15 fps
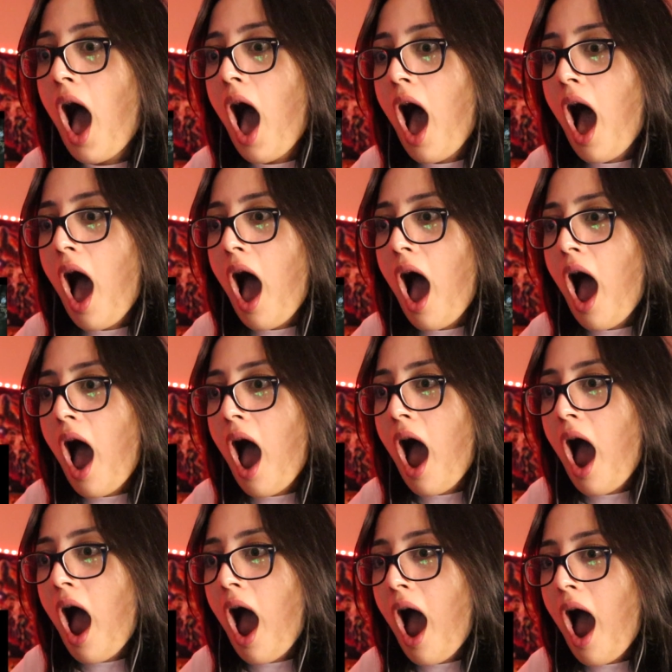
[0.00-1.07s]

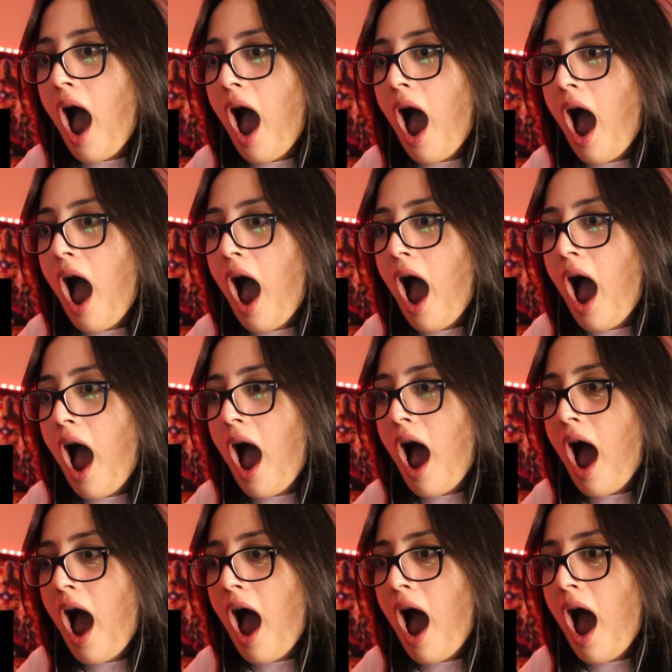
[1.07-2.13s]

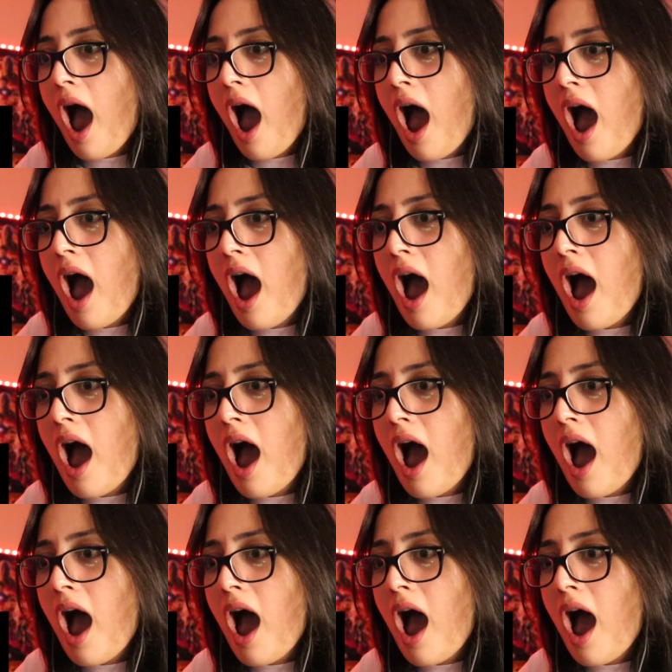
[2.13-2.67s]
[no speech]